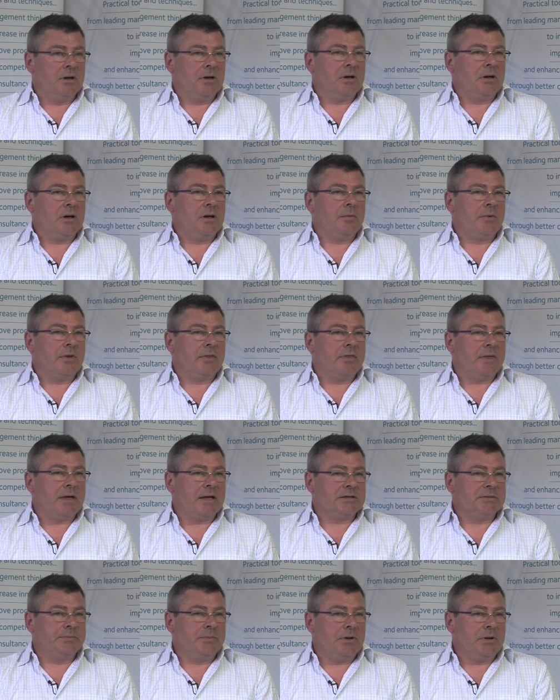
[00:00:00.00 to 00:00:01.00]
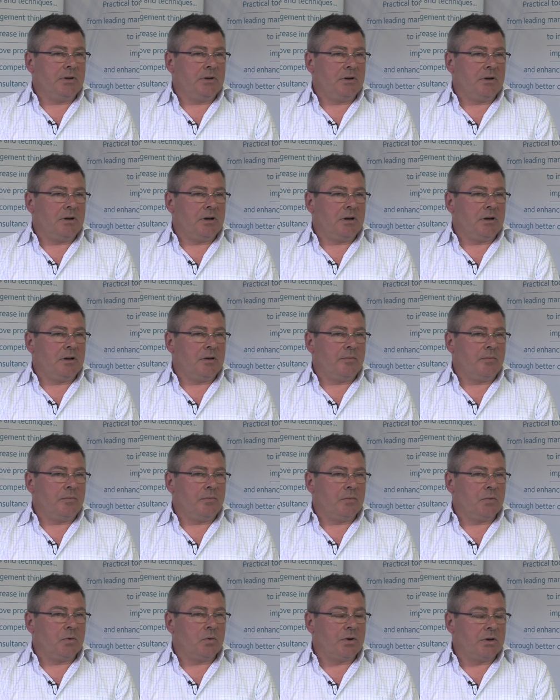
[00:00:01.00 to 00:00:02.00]
and that's been
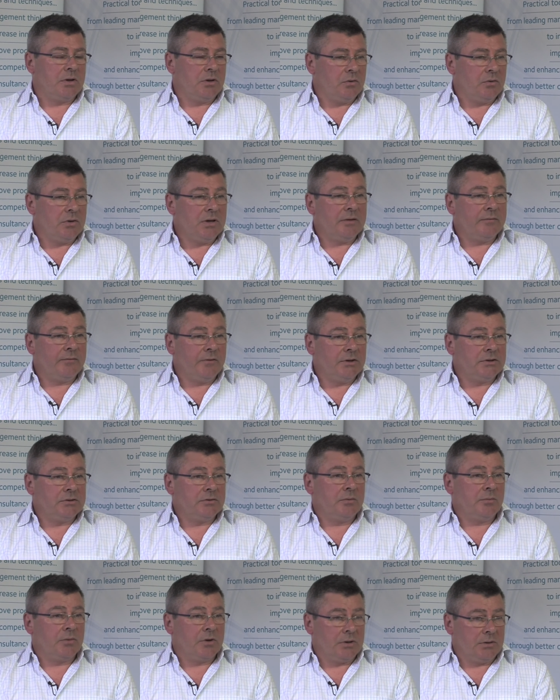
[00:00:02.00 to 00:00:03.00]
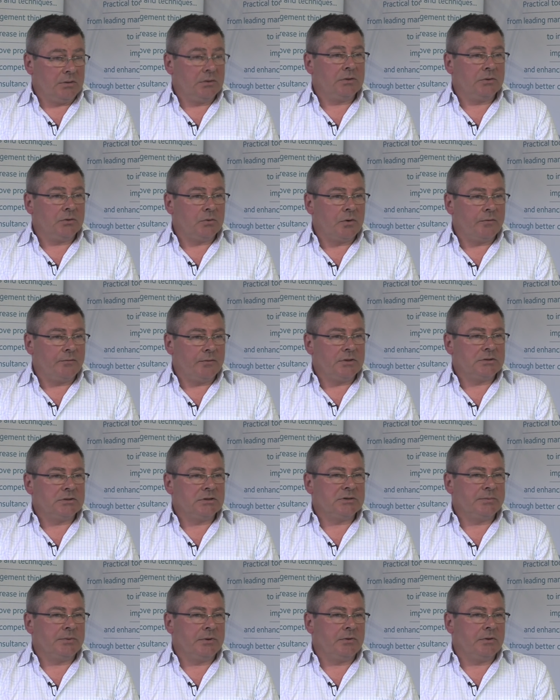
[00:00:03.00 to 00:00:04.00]
quite a unique feature in my 12 years
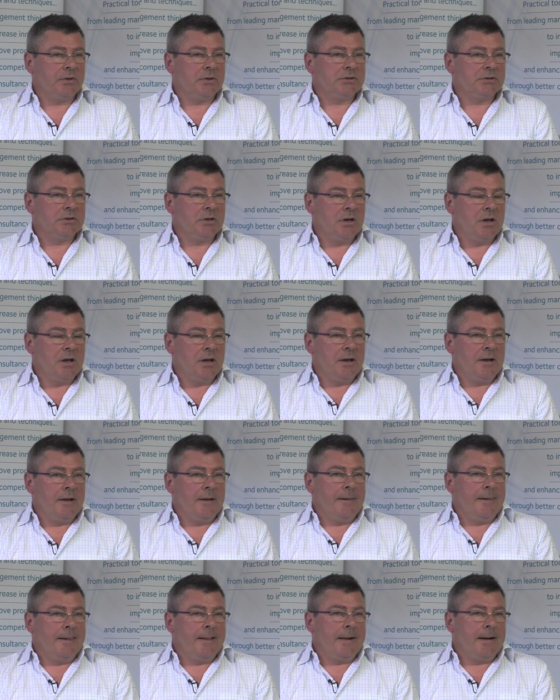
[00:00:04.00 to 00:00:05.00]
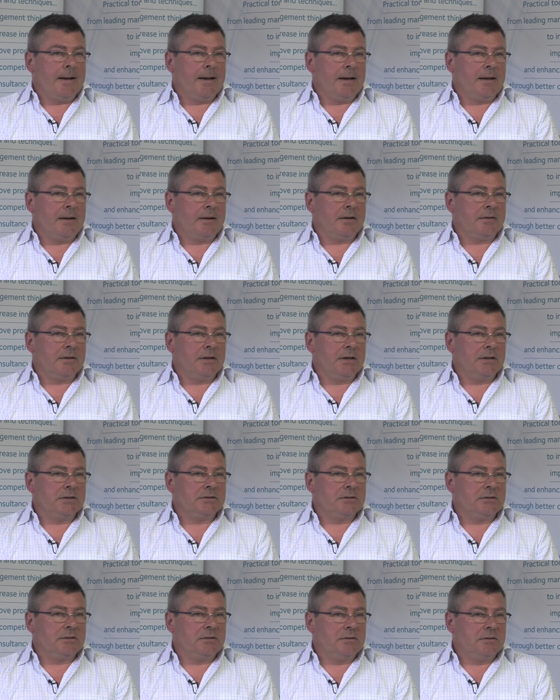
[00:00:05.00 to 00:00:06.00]
experience. And I think
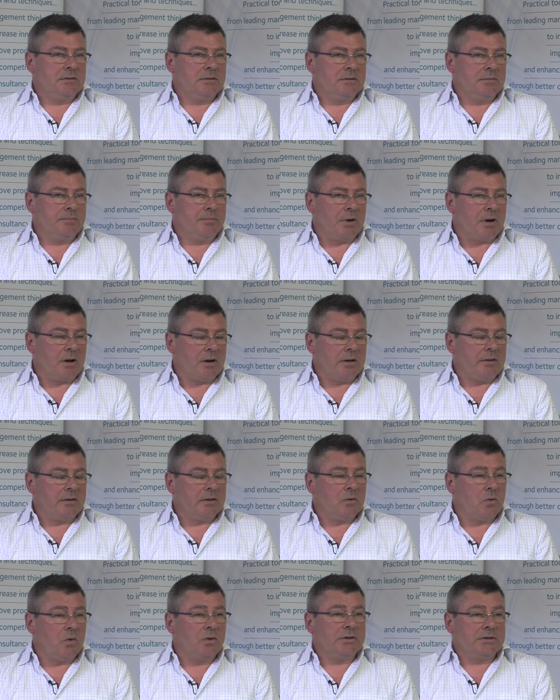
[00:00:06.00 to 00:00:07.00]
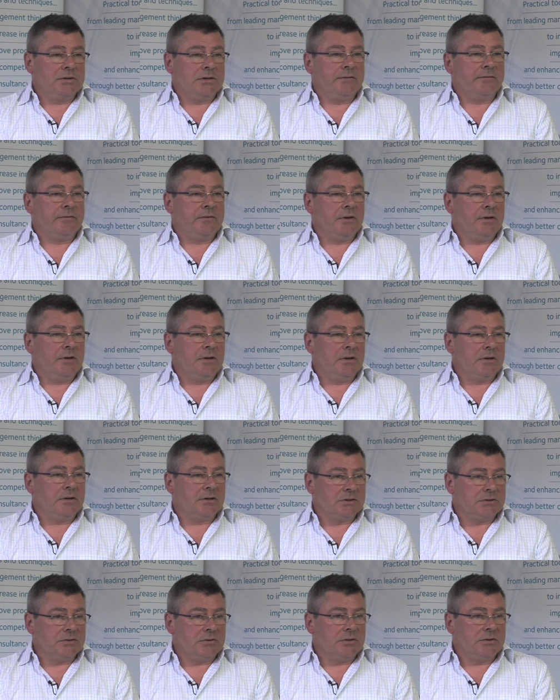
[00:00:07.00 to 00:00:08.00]
it's partly the quality of the
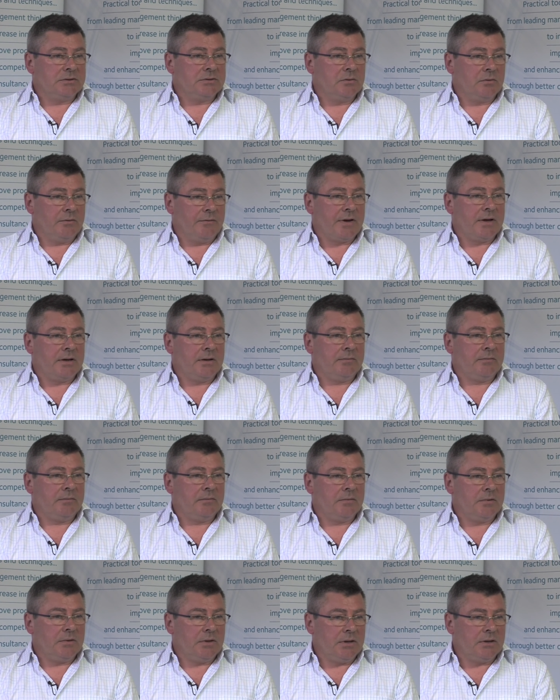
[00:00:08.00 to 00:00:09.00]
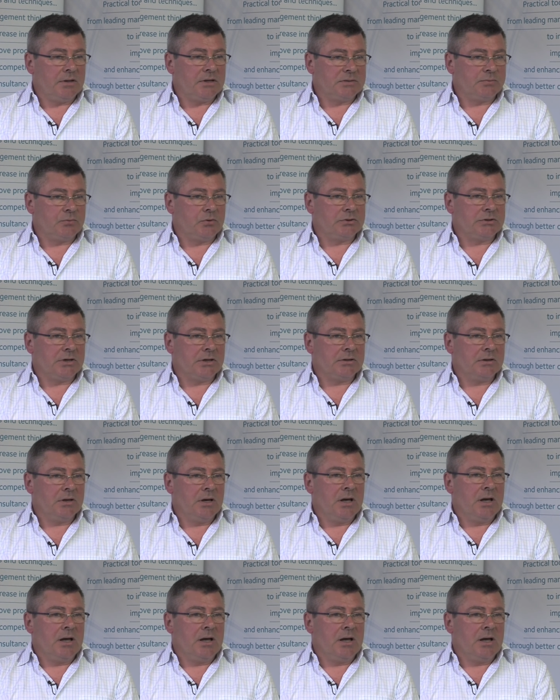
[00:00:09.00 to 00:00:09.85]
industrialists that we've had in this project,